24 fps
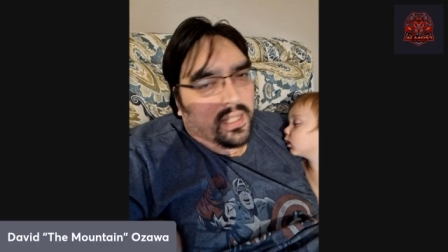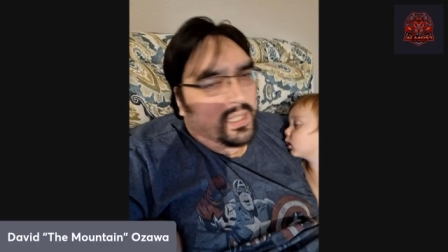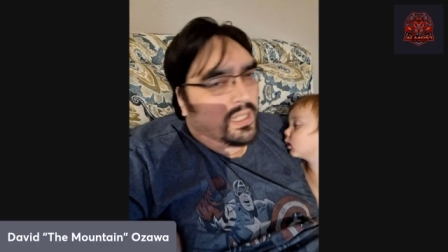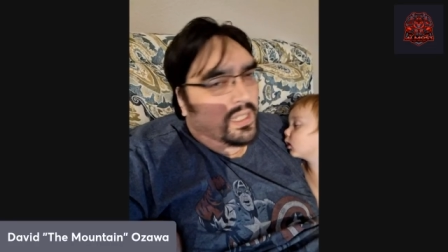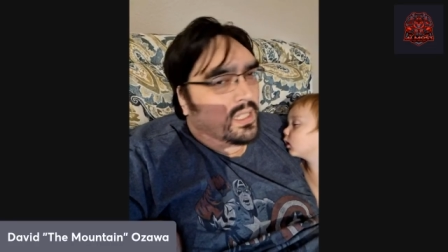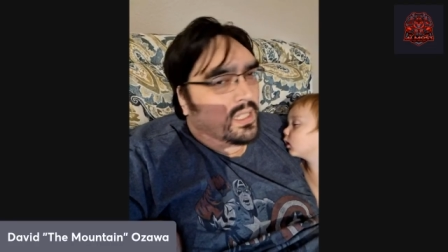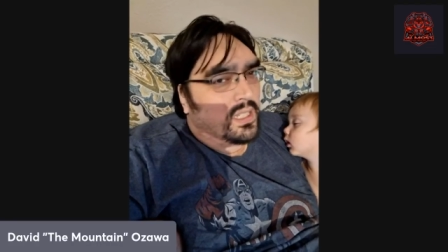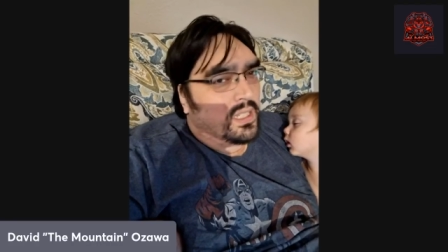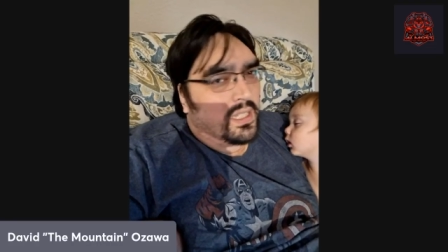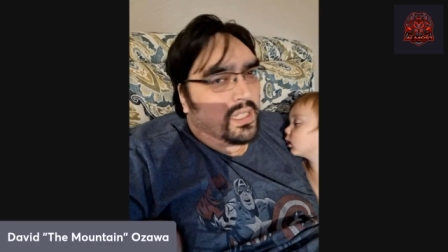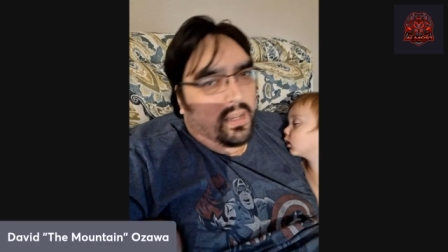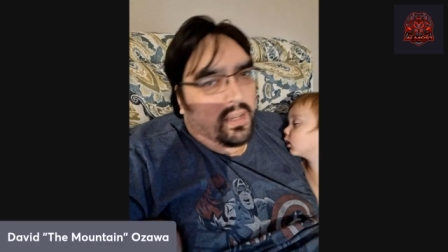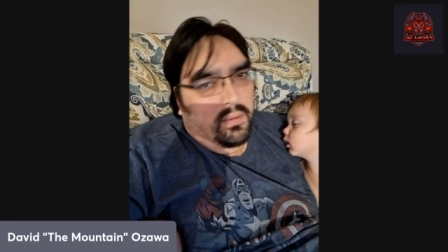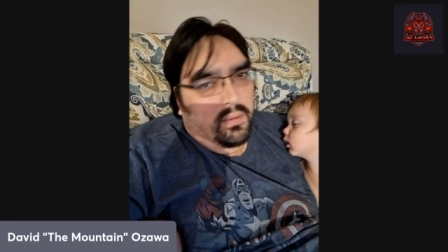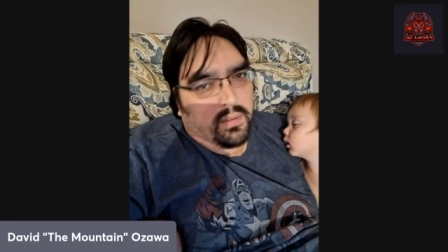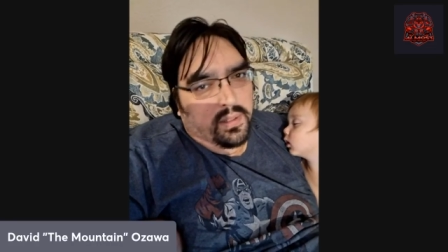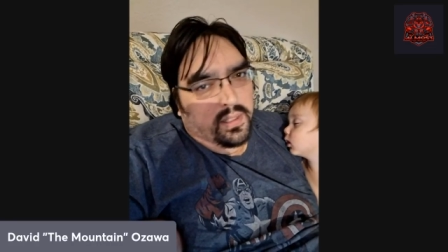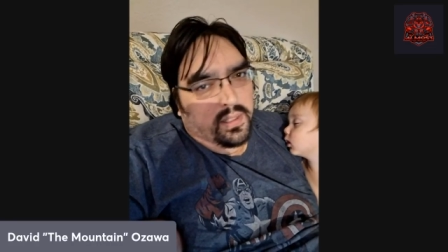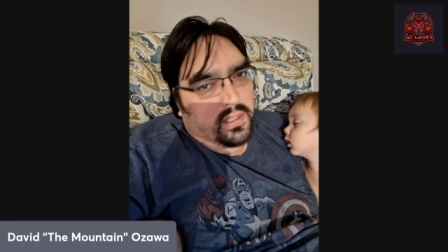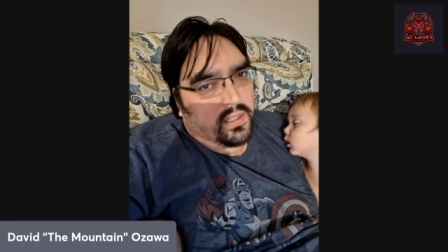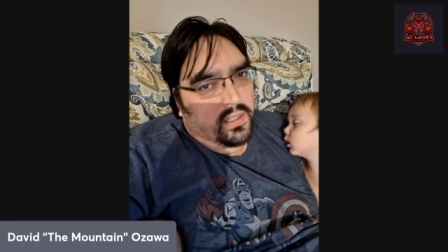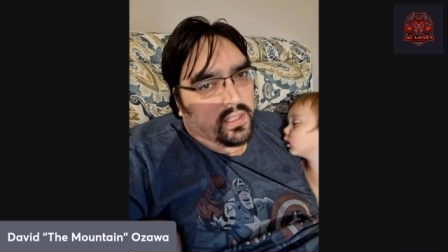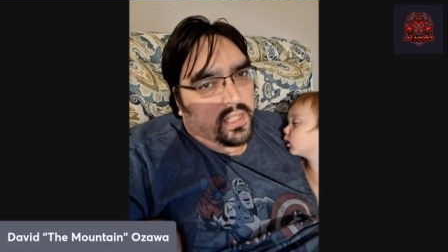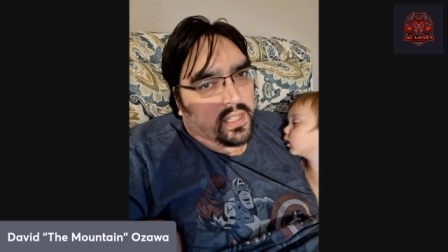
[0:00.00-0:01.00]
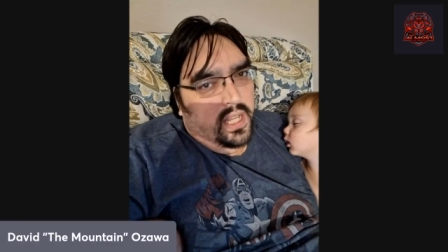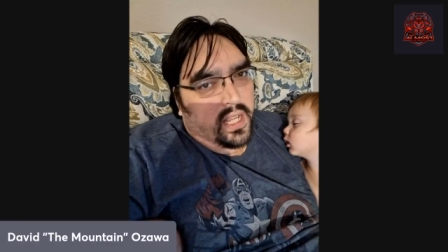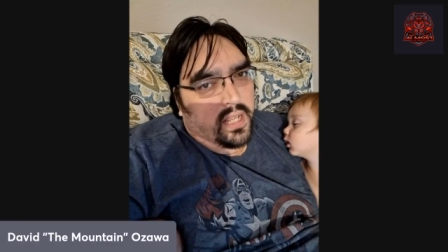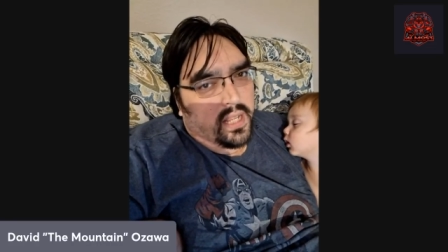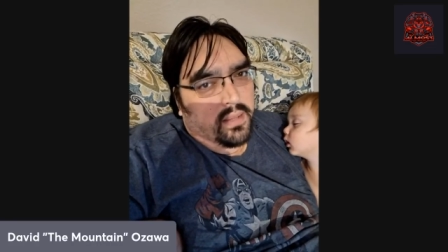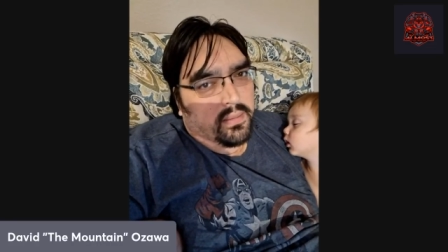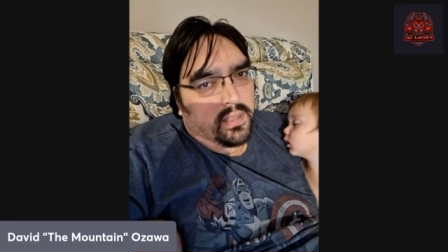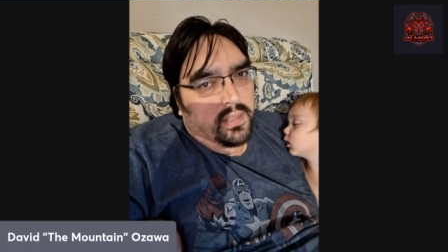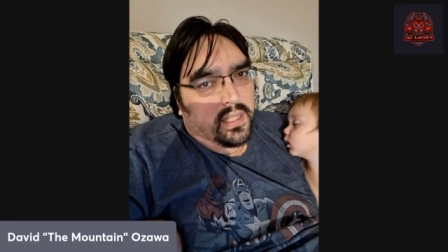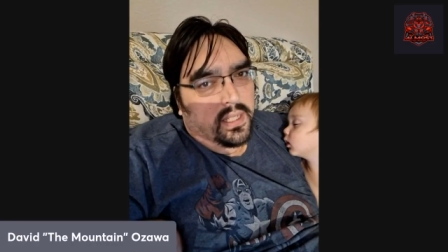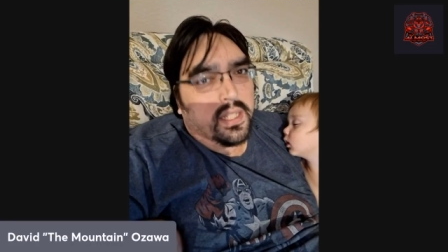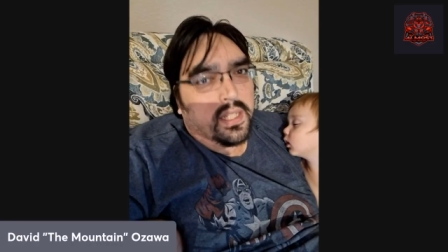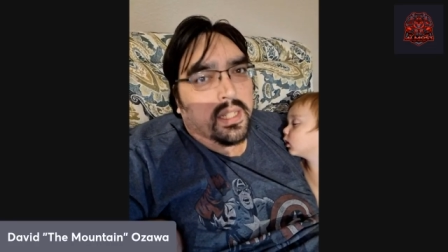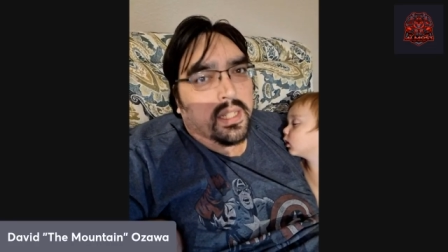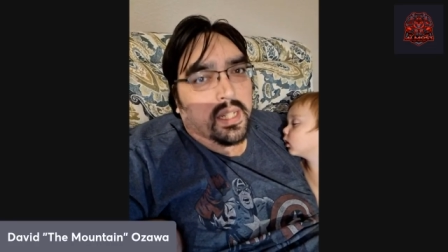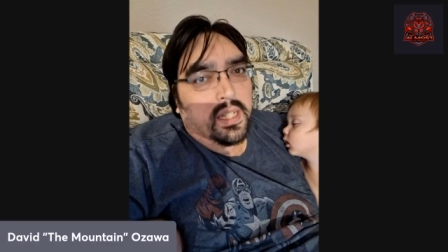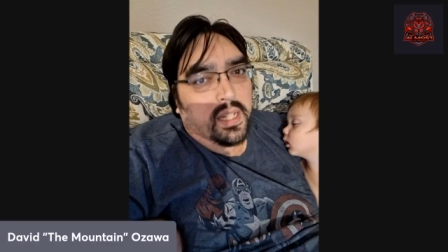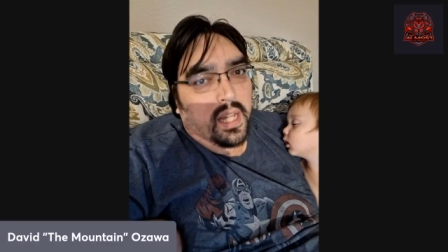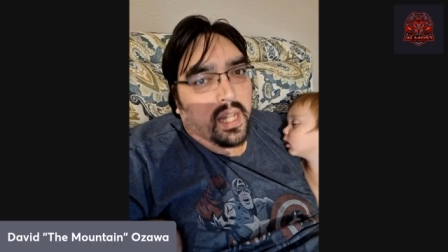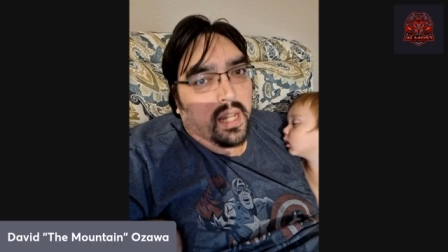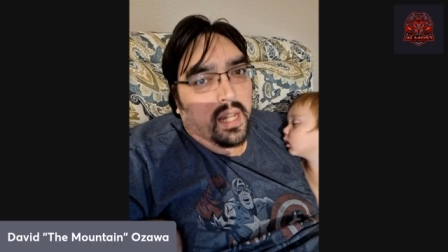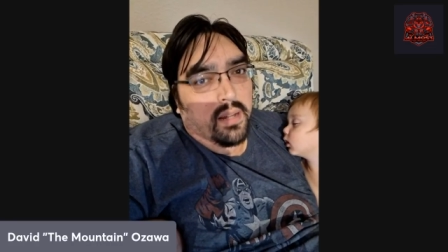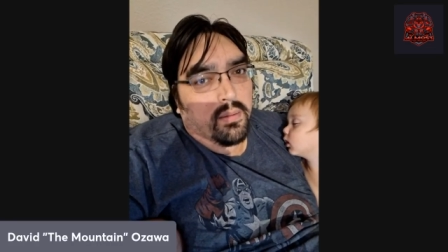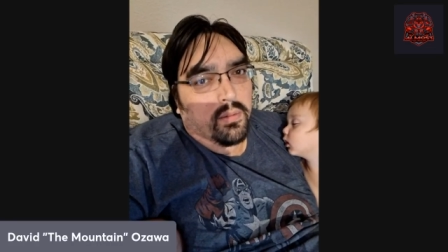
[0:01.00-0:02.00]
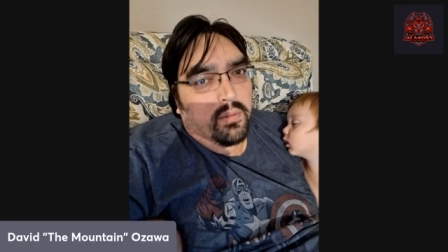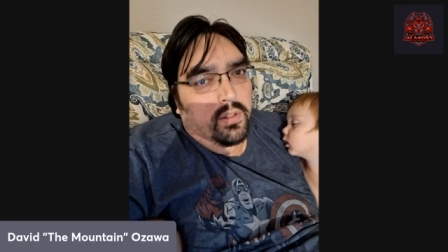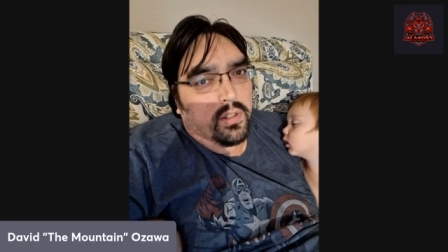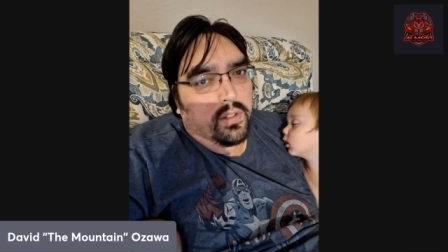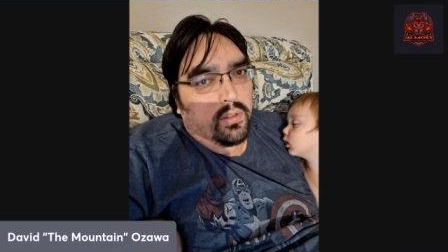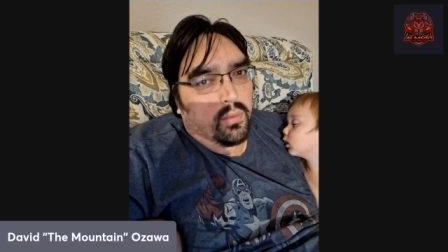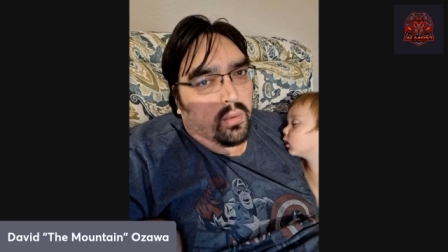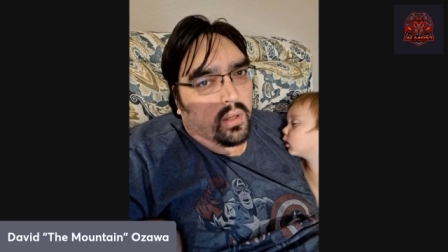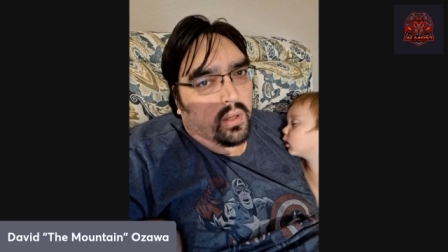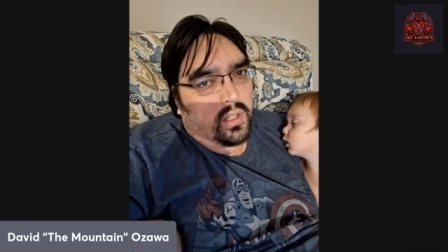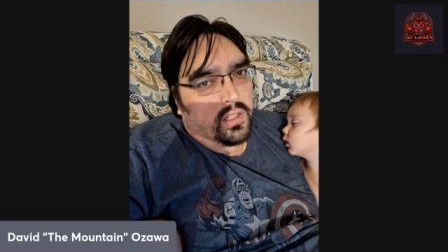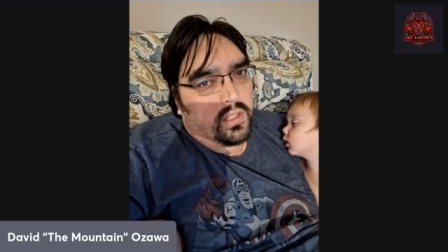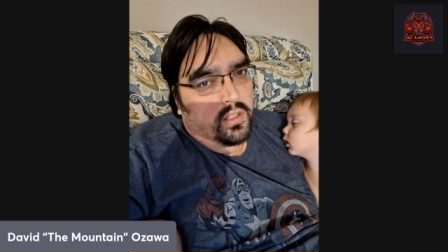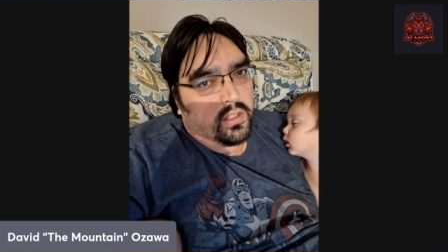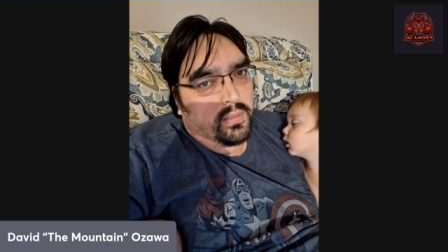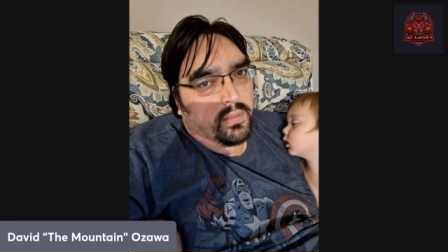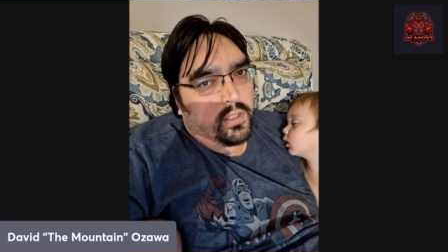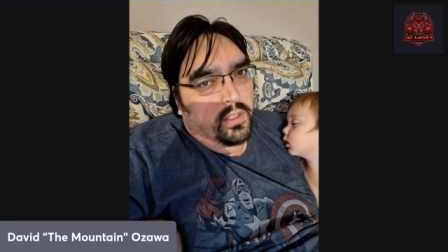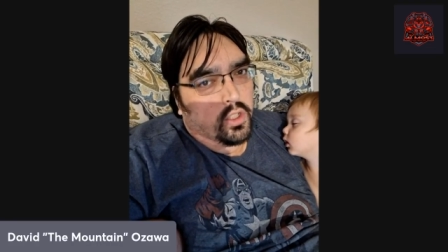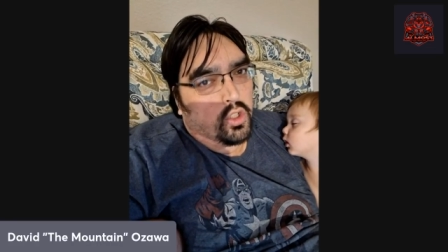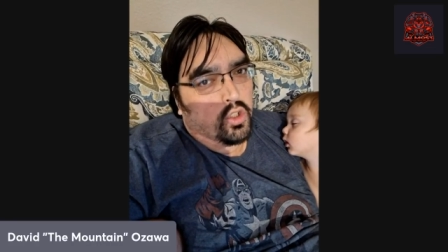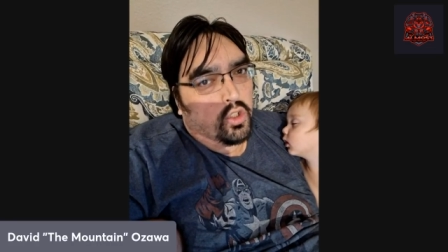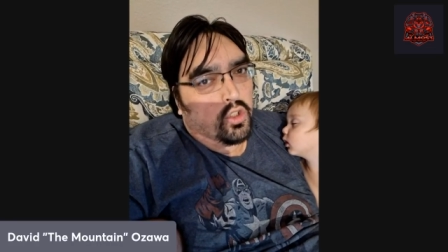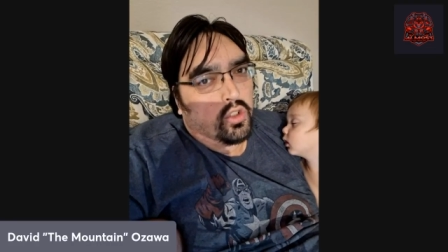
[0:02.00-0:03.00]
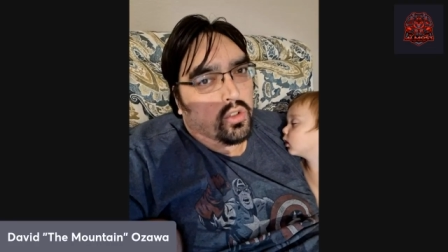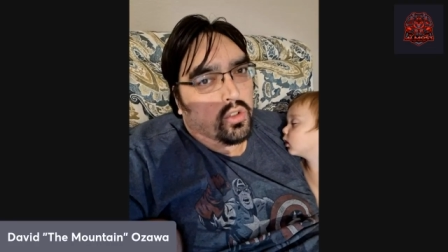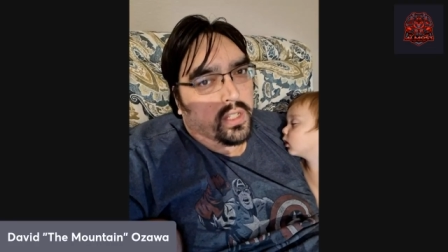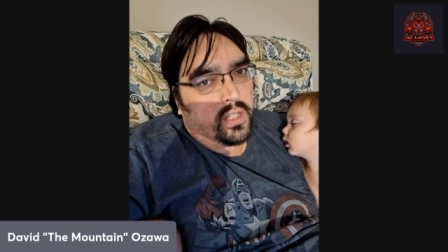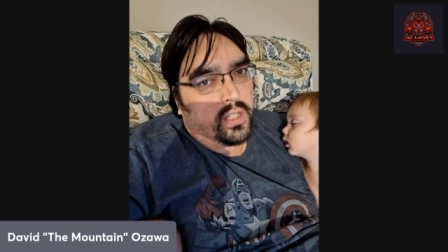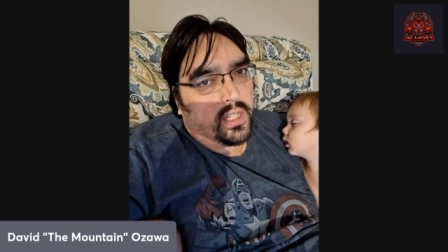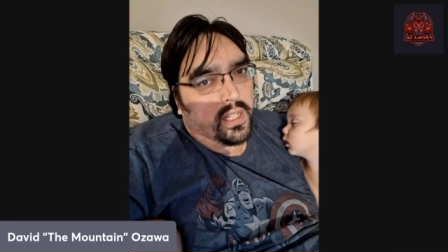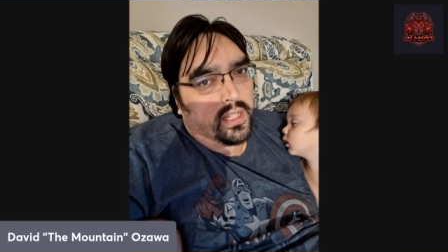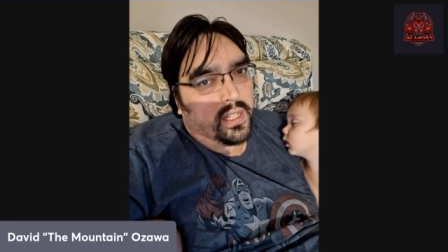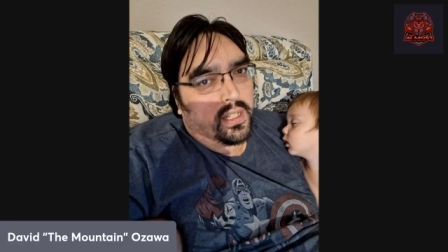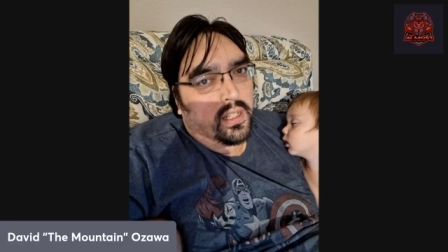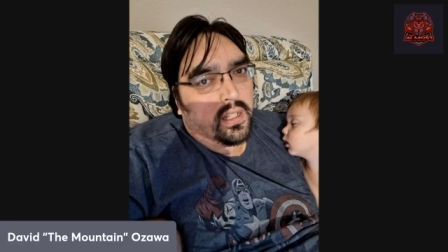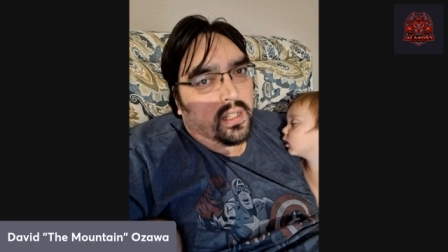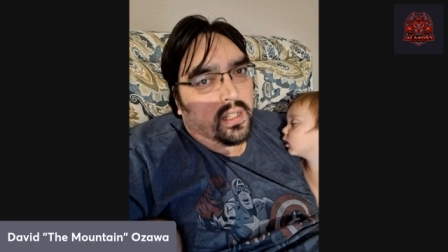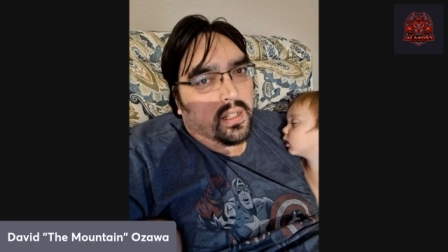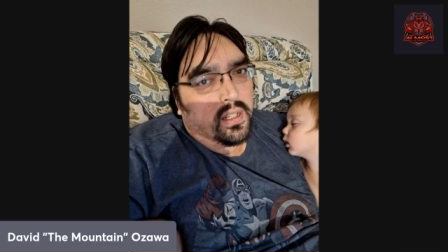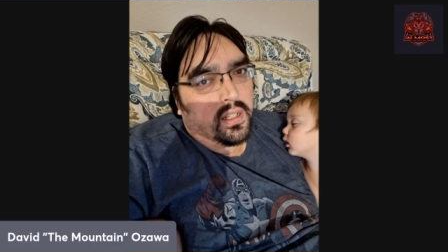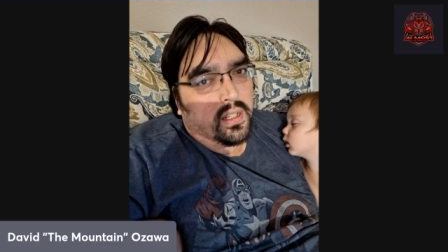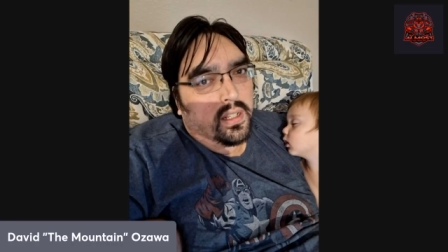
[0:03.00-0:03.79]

This is not one of those games. This is a game where you want to be shooting